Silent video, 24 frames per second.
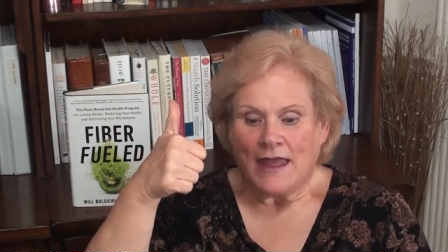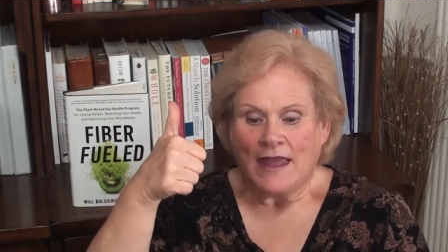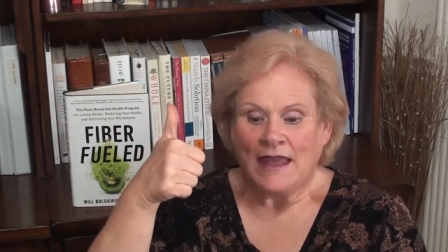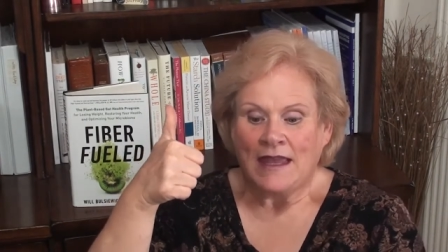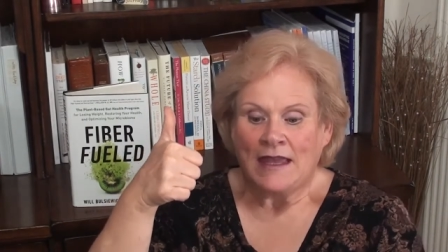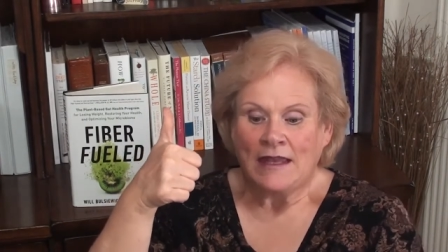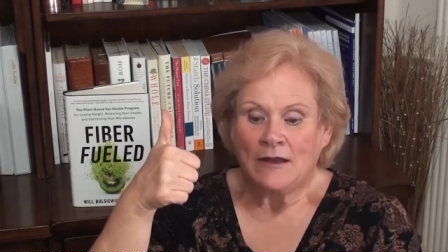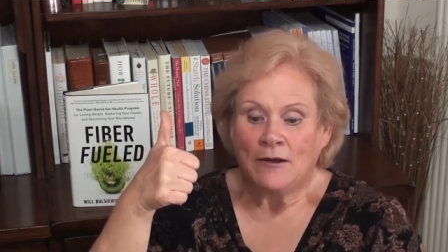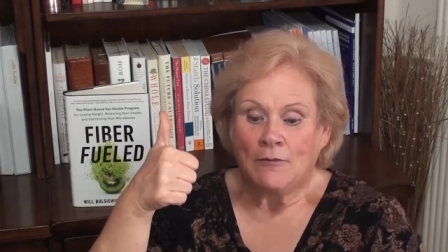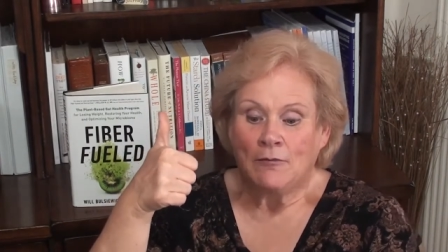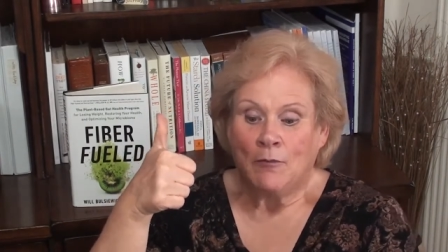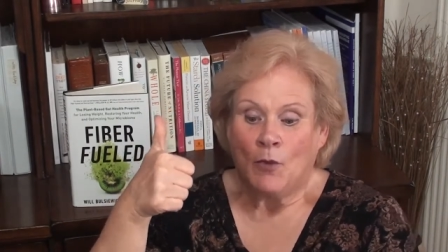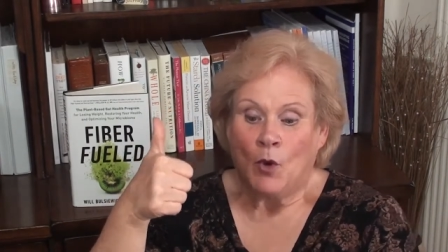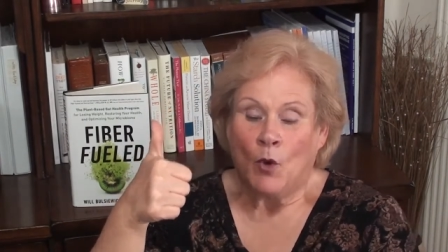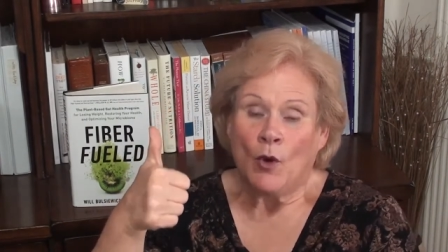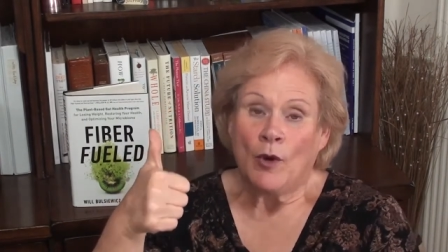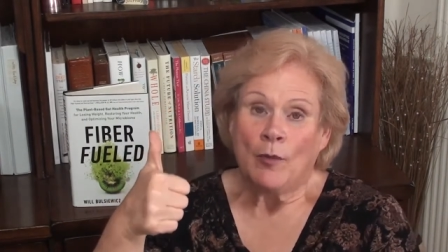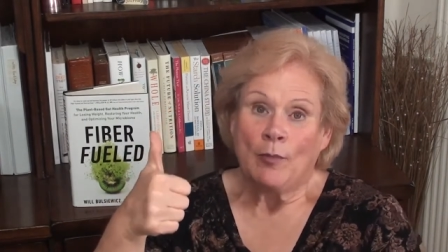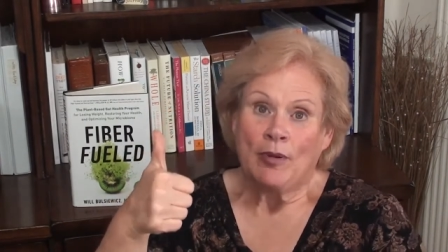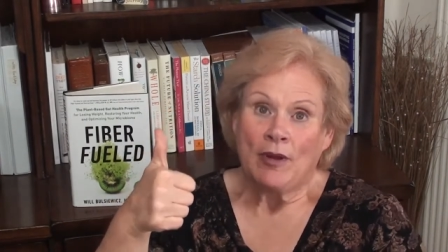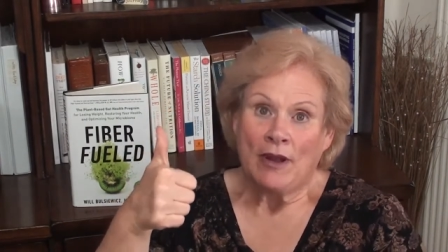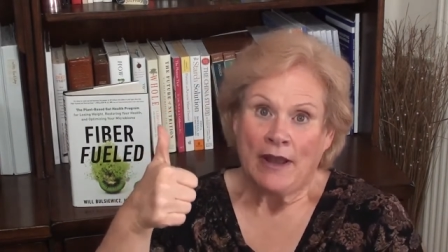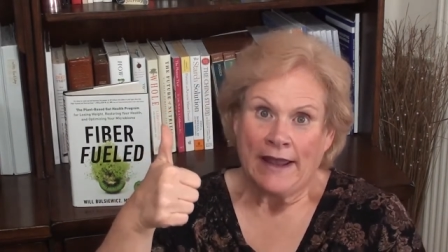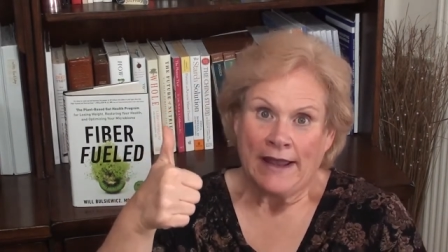eat
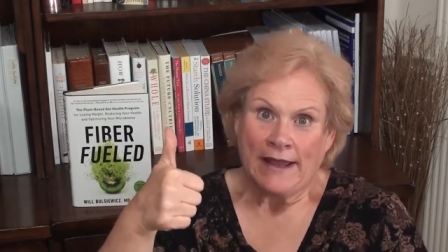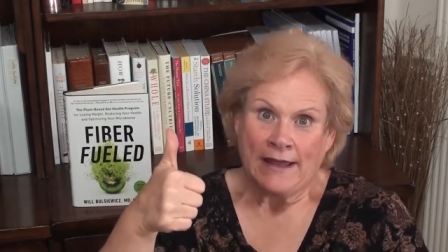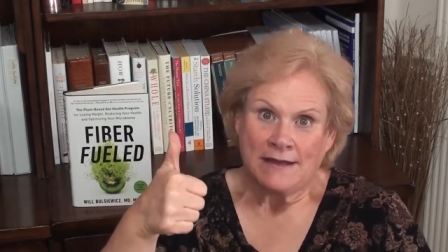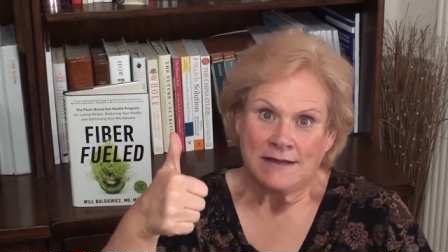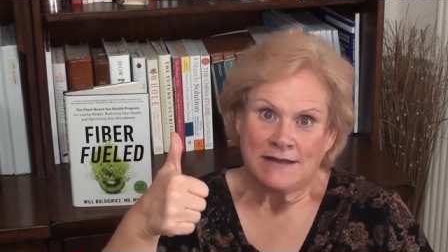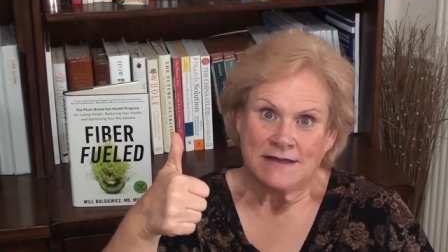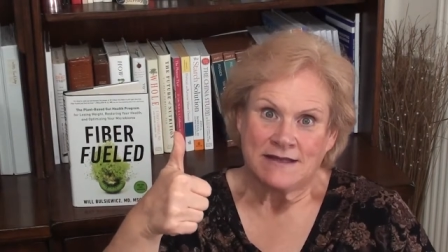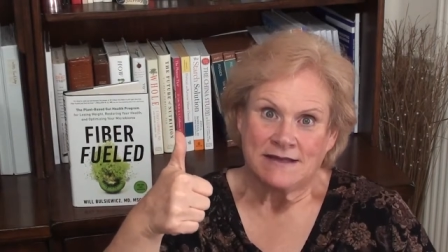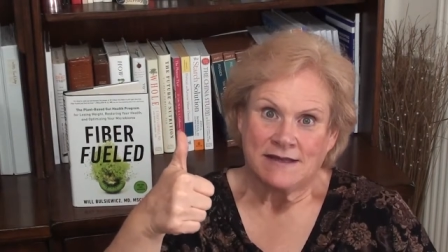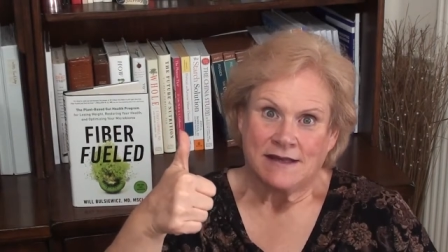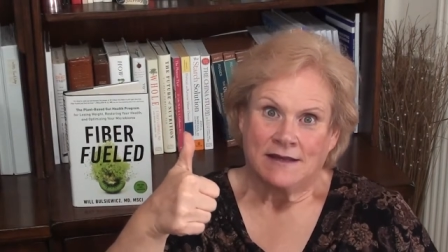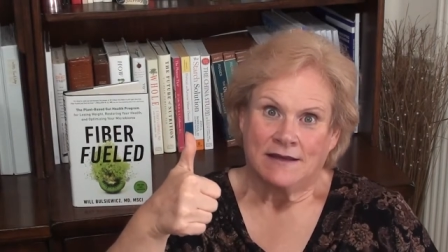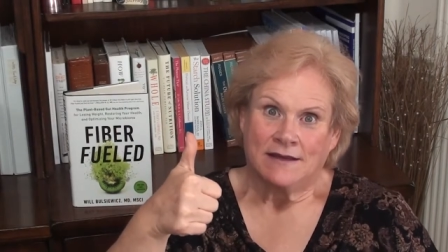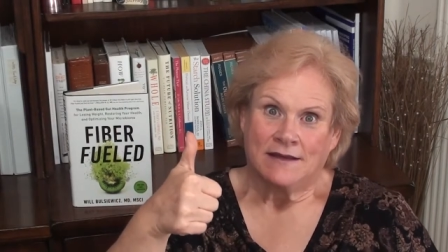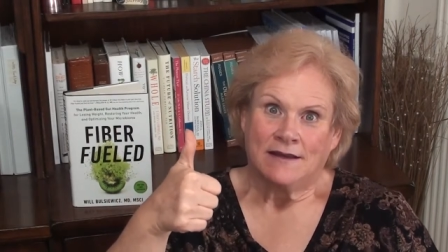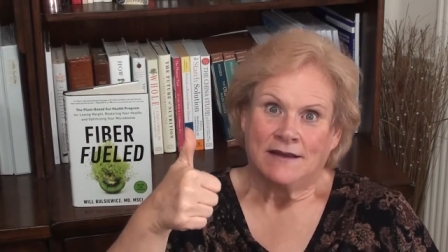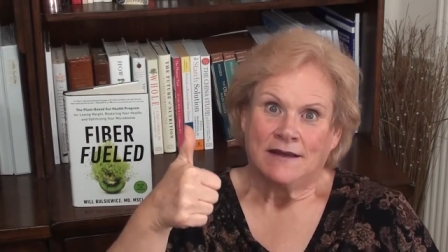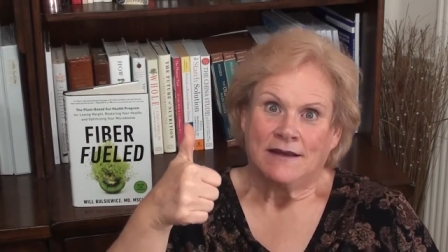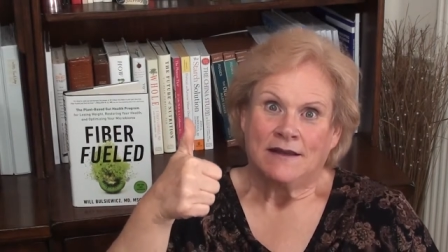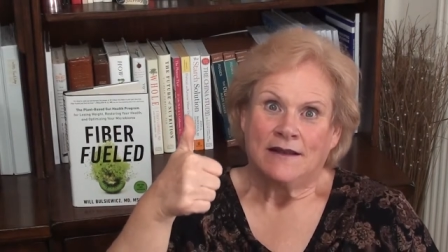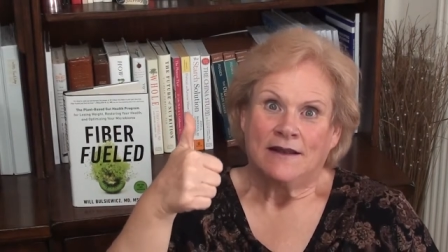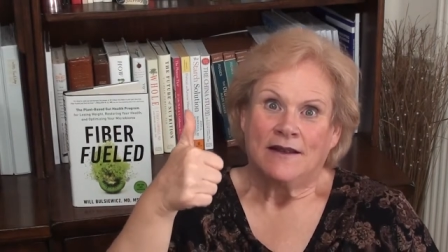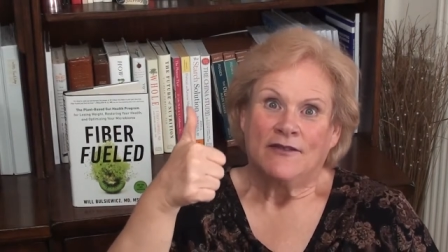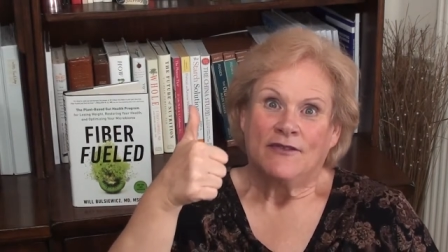more plants
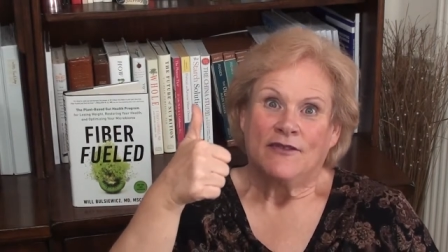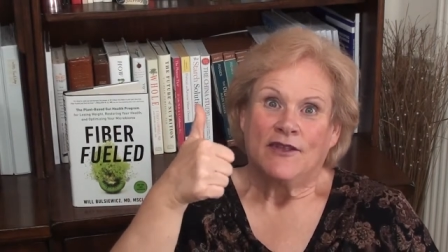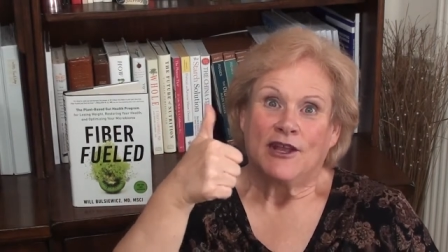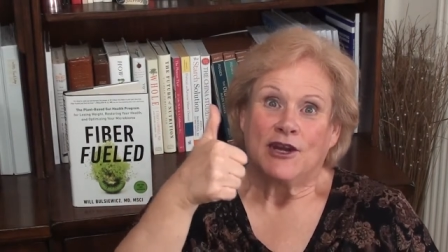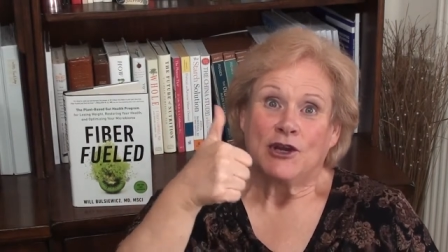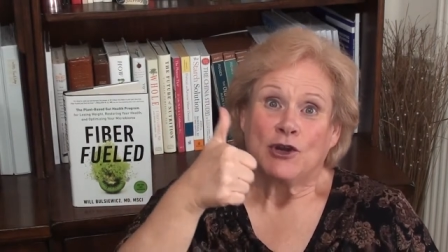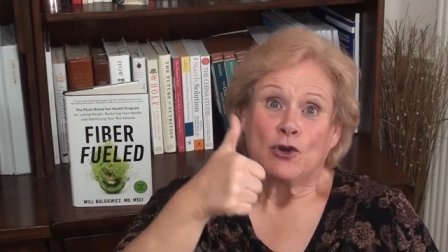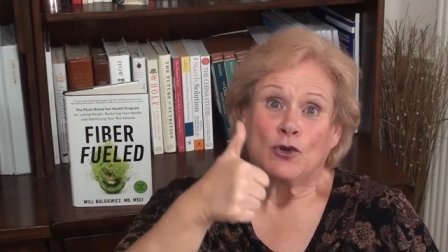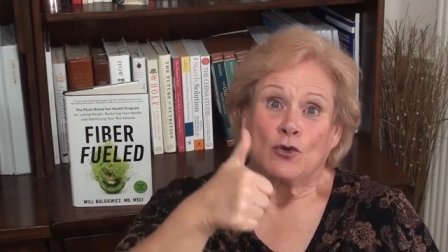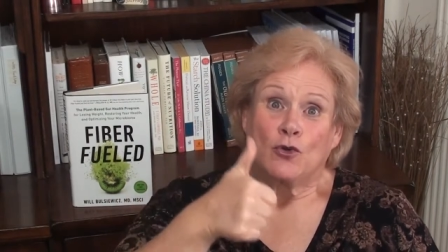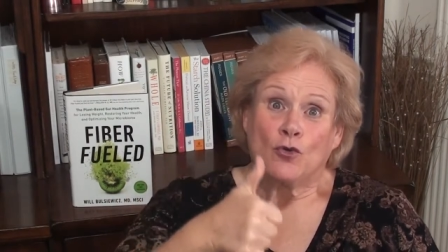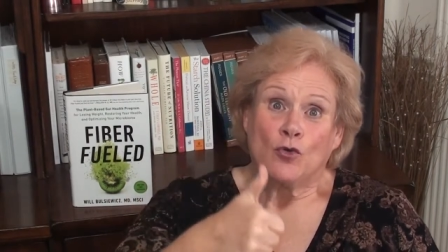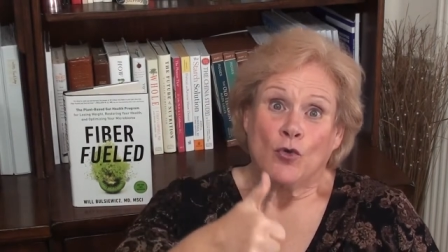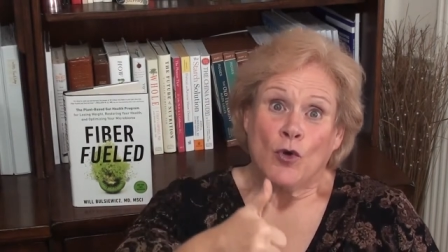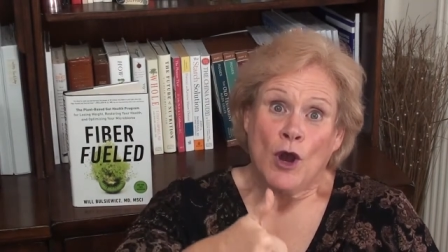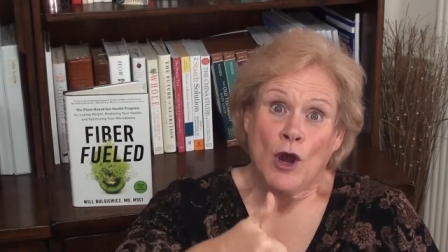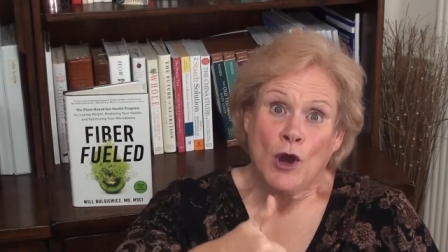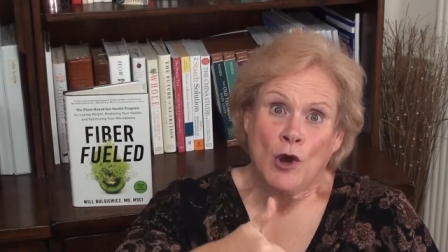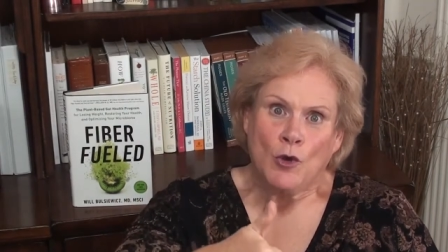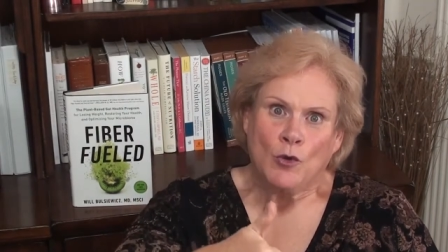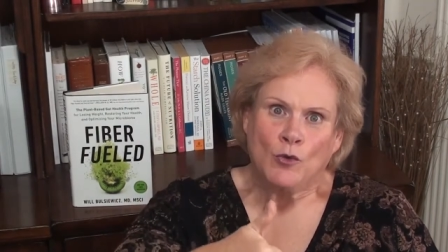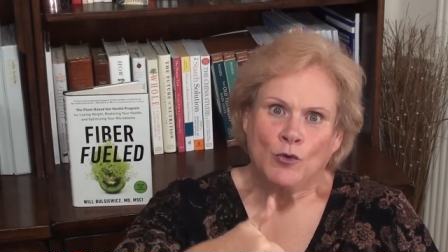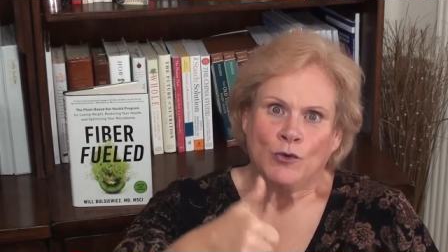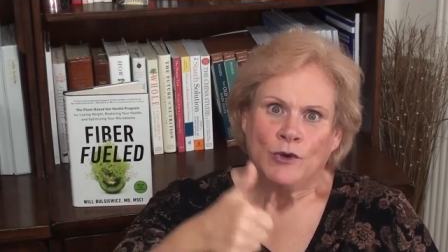that are
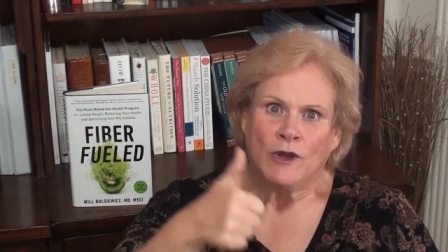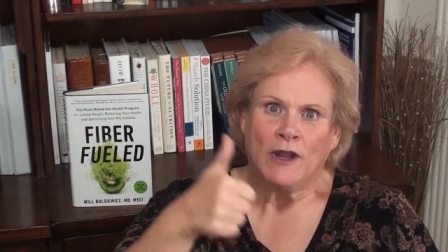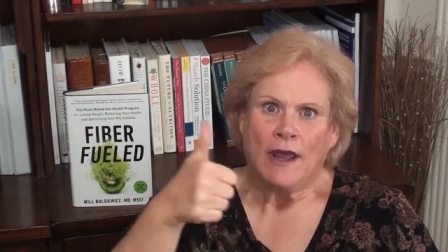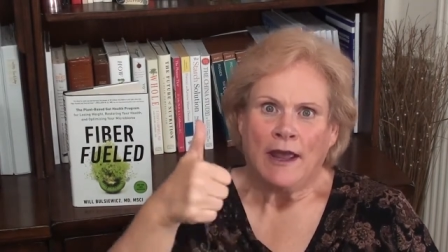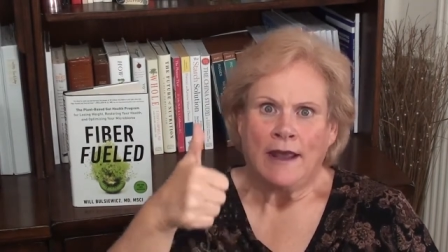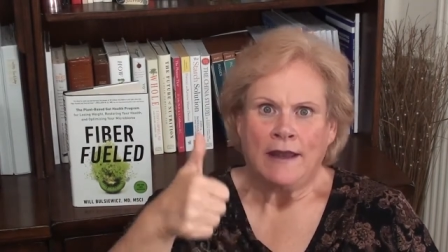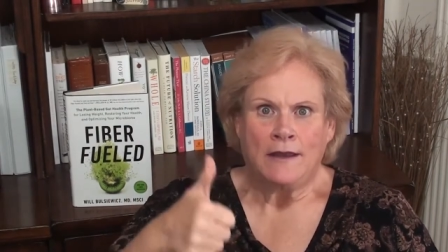grown